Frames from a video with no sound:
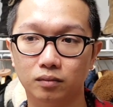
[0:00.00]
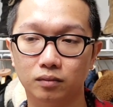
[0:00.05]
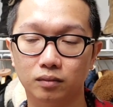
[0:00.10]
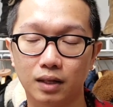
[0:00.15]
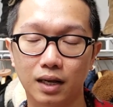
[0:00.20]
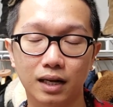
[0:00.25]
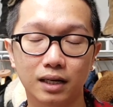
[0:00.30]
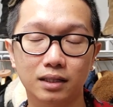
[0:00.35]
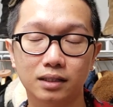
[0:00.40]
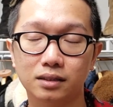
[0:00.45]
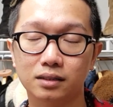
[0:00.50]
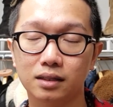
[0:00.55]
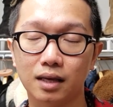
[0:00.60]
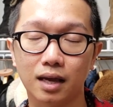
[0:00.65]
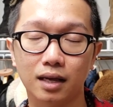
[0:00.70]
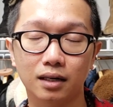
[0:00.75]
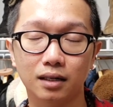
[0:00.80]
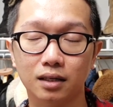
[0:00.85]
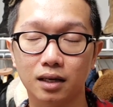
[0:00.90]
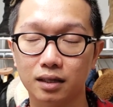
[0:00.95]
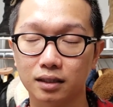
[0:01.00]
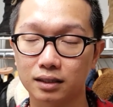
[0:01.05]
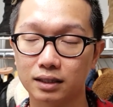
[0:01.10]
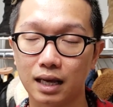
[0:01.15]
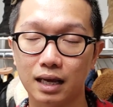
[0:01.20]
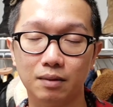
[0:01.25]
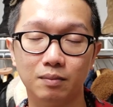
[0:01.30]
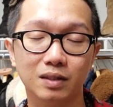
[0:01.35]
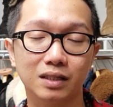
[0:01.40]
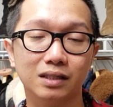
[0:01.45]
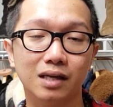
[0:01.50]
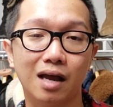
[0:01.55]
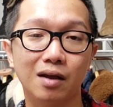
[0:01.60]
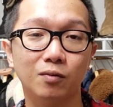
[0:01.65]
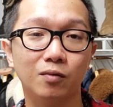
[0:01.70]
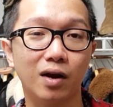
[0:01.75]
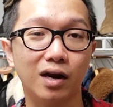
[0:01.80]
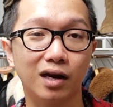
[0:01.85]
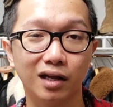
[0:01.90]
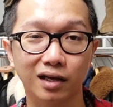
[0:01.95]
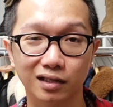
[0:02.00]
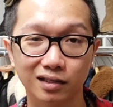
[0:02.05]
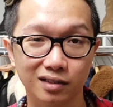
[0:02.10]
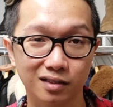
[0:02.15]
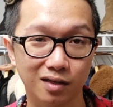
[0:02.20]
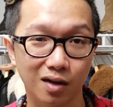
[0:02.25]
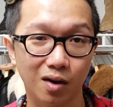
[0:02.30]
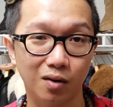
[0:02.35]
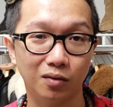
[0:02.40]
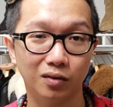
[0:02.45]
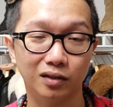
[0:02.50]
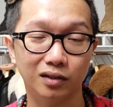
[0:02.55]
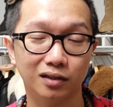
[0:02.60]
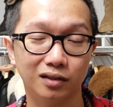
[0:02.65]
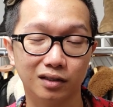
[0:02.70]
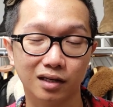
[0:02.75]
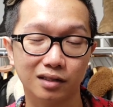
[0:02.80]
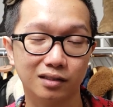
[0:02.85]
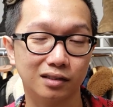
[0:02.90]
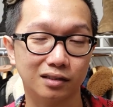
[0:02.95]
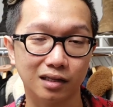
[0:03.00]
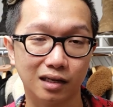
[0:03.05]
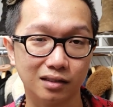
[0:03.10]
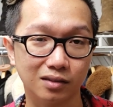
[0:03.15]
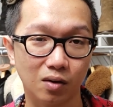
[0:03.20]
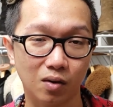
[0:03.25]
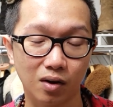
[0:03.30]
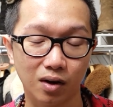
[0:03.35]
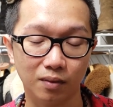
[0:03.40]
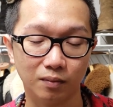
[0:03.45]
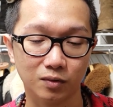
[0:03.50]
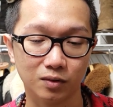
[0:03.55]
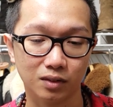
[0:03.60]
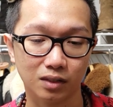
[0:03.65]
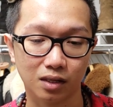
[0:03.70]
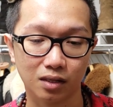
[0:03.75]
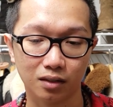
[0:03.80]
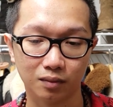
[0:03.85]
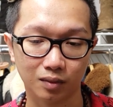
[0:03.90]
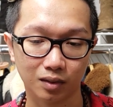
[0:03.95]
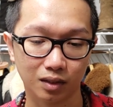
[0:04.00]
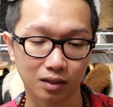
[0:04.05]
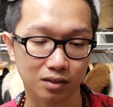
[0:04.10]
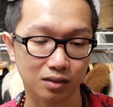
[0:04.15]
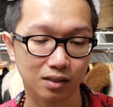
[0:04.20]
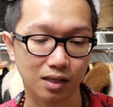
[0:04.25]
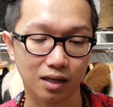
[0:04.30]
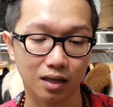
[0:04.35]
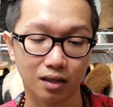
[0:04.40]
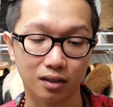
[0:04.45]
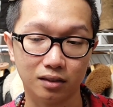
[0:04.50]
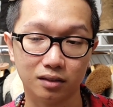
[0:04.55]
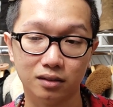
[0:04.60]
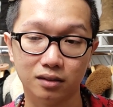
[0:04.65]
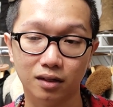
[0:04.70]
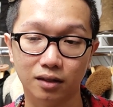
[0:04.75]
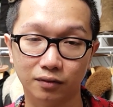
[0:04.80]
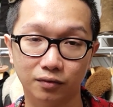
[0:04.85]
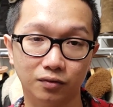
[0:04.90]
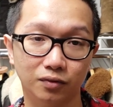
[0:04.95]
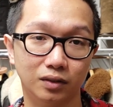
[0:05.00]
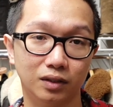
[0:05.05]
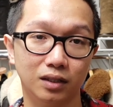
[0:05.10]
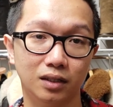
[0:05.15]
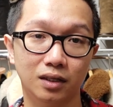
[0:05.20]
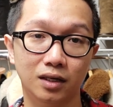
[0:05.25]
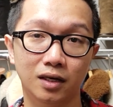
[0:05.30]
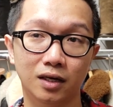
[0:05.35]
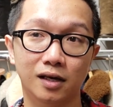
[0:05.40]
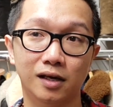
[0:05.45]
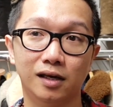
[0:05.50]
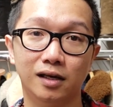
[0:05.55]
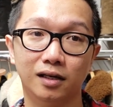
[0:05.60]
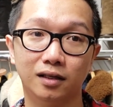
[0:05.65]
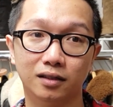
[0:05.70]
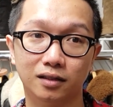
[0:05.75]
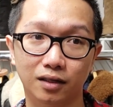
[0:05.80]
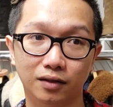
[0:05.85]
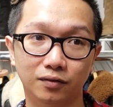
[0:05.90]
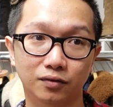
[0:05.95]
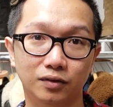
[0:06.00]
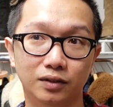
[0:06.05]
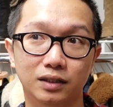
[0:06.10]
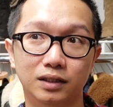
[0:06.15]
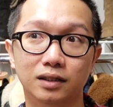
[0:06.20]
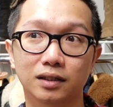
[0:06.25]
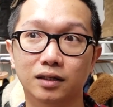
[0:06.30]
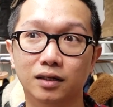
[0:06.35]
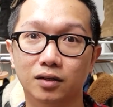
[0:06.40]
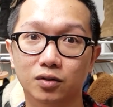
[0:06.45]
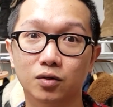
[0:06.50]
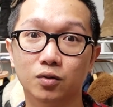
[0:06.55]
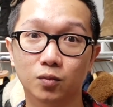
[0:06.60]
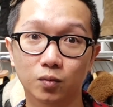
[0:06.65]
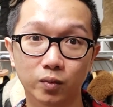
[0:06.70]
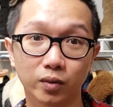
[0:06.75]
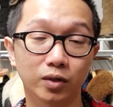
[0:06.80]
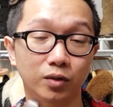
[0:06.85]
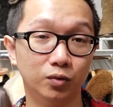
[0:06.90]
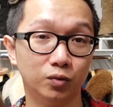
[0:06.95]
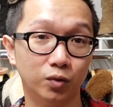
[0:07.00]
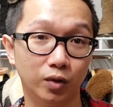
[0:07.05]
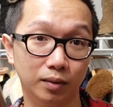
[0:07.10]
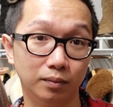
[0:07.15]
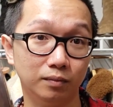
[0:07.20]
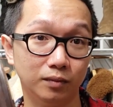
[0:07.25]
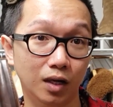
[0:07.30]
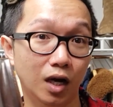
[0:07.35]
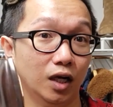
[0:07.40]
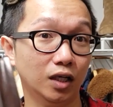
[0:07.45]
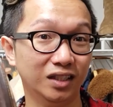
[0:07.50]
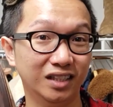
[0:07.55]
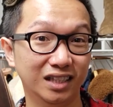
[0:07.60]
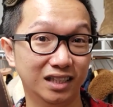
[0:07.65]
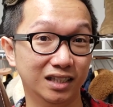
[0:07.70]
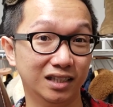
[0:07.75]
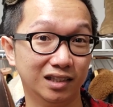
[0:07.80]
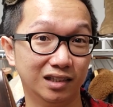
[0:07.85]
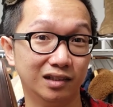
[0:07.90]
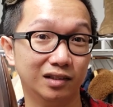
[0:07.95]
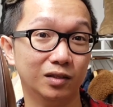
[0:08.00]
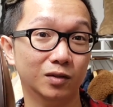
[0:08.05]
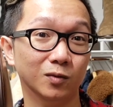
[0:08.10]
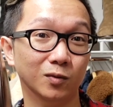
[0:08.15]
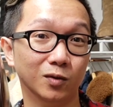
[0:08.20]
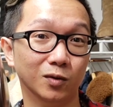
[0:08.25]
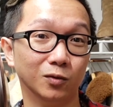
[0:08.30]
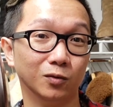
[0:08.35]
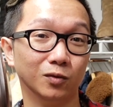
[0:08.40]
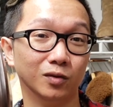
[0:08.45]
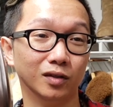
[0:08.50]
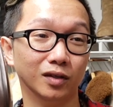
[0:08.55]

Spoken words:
any day beside raining and snowing. That's all I have to say, because they are definitely, you will trip on these. You will